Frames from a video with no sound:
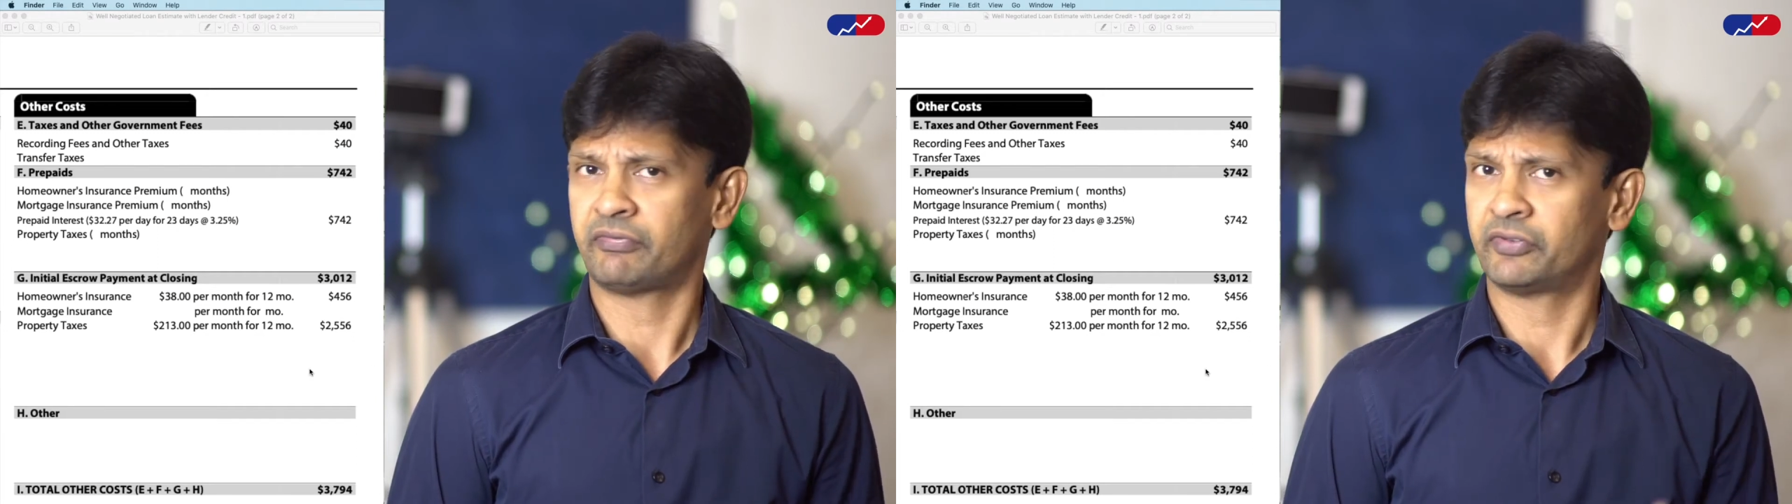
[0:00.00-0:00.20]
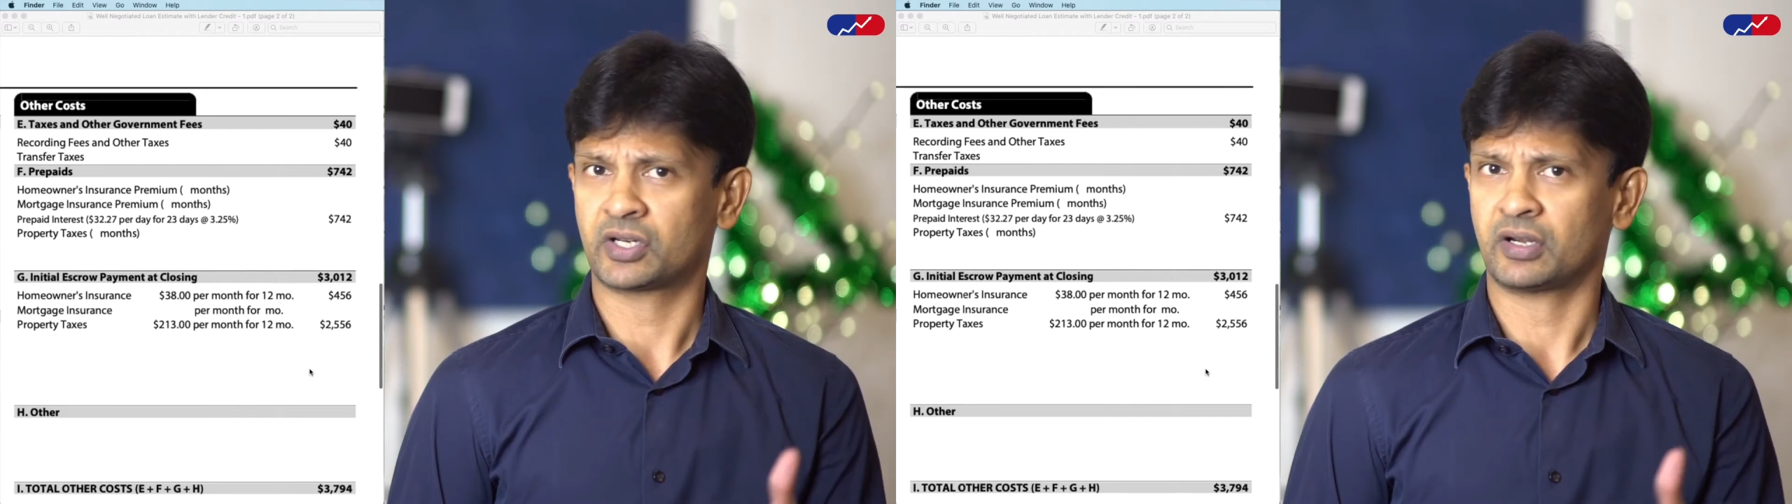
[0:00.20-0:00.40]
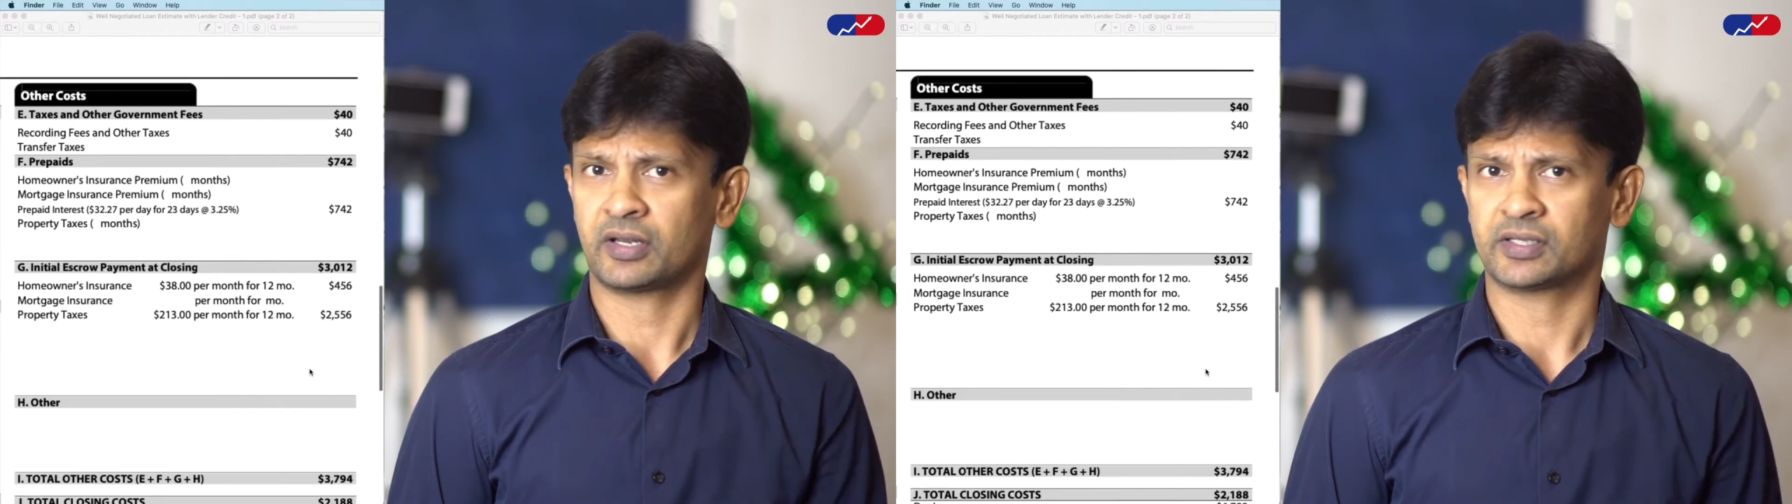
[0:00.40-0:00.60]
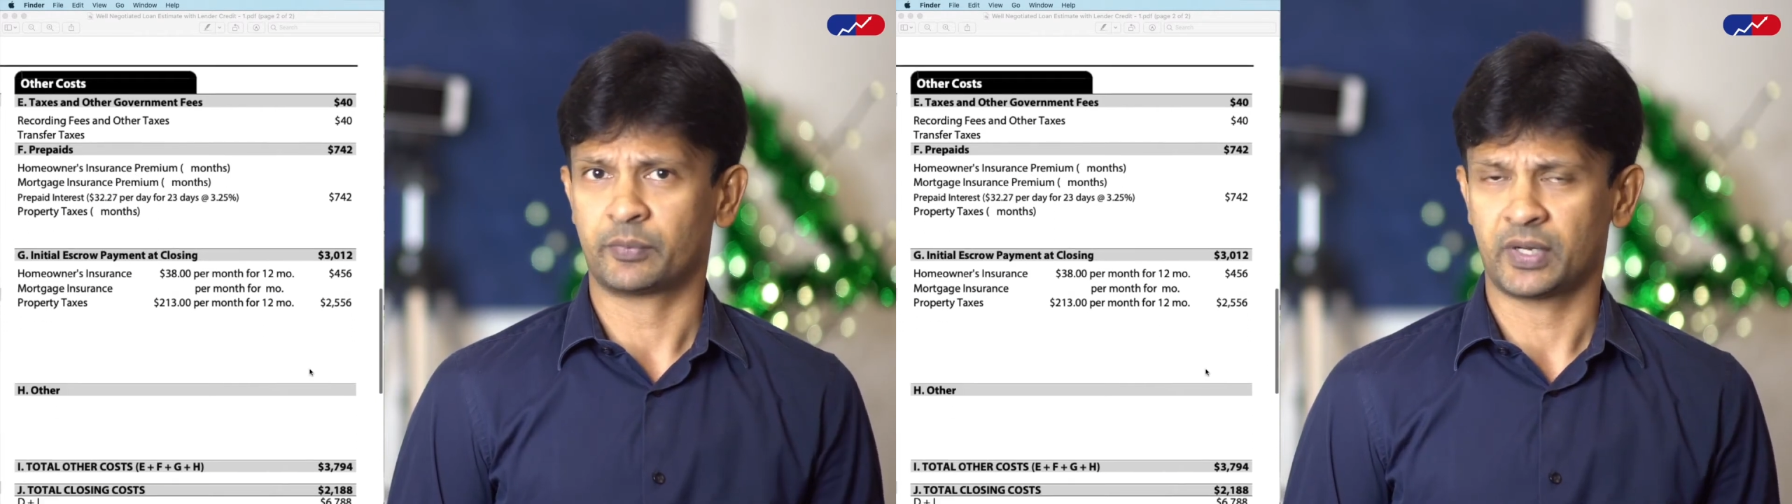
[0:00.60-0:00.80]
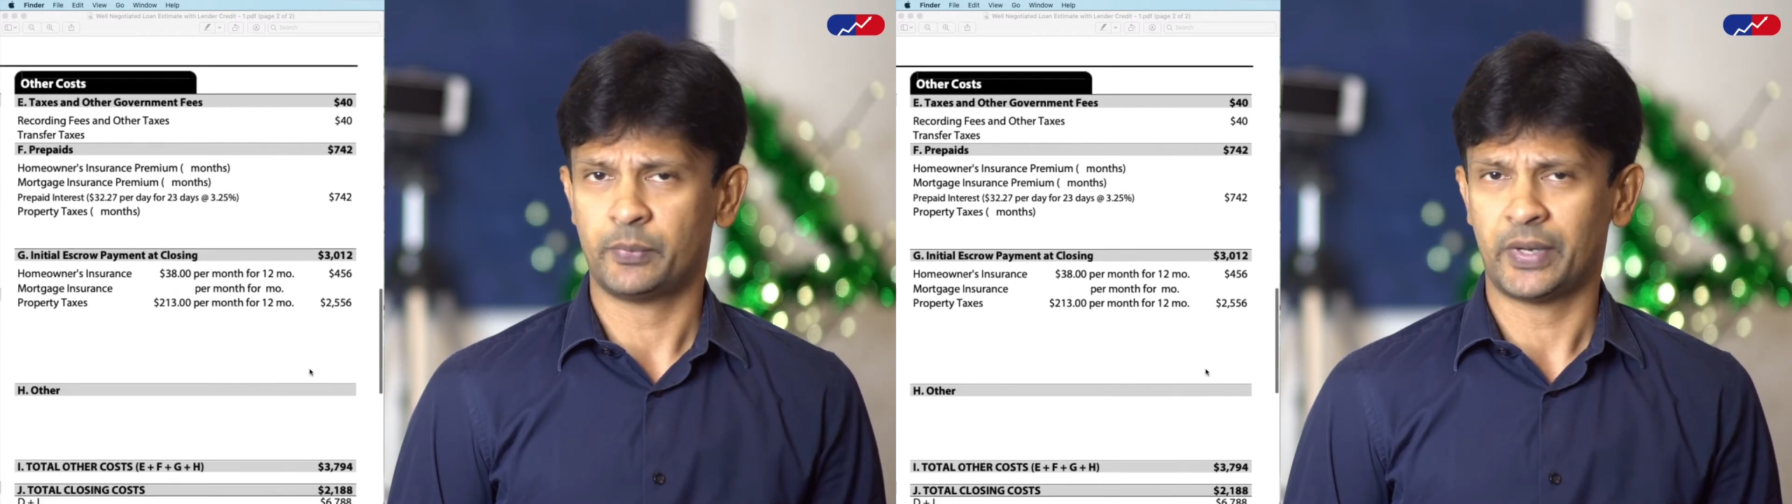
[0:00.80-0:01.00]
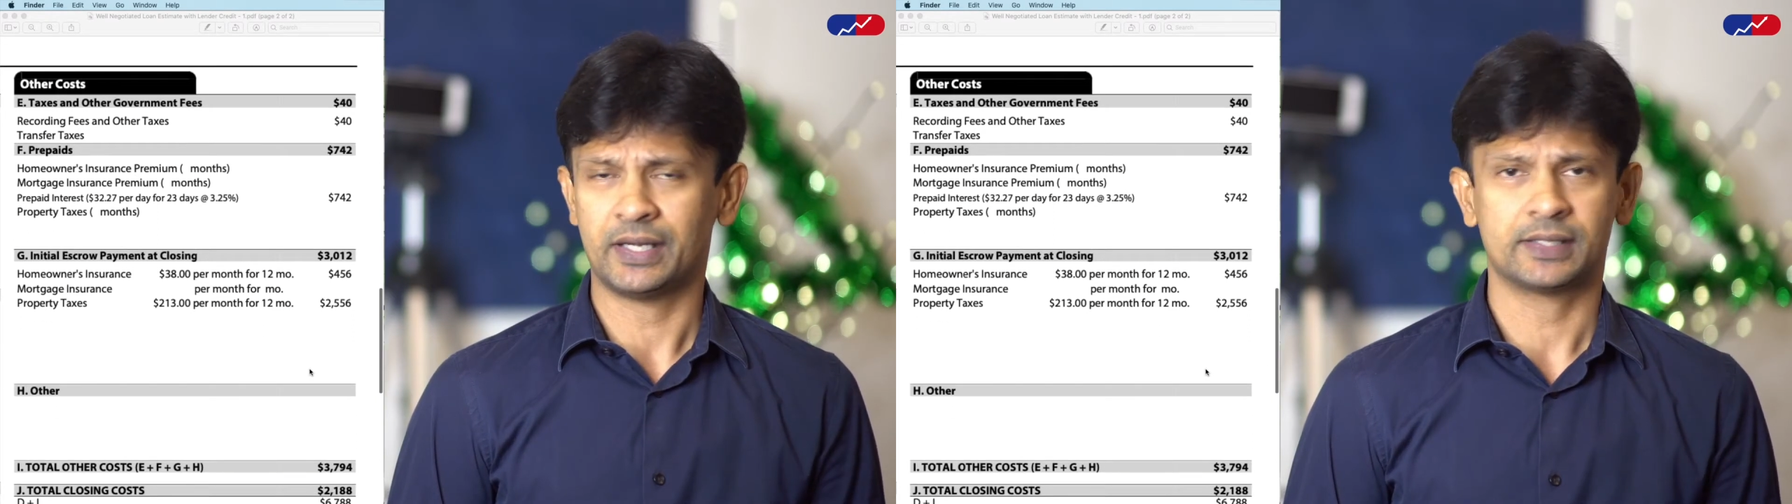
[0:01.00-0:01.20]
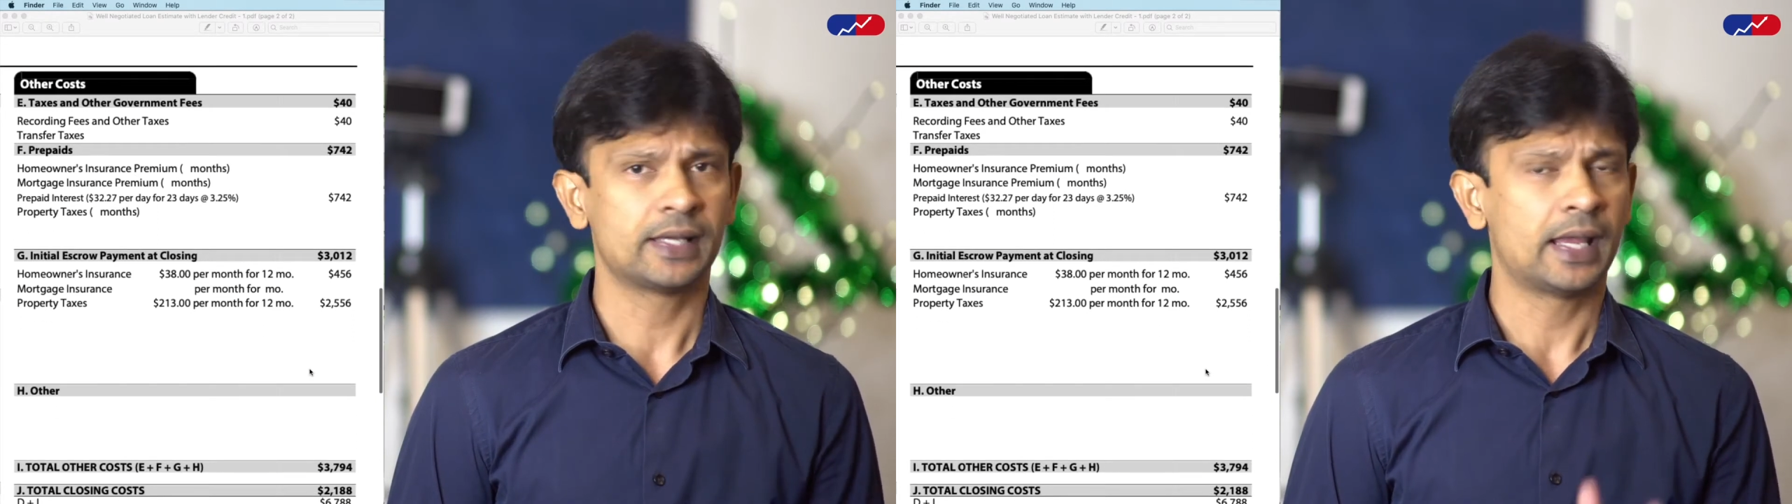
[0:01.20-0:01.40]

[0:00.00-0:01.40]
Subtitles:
which contains the prepaids,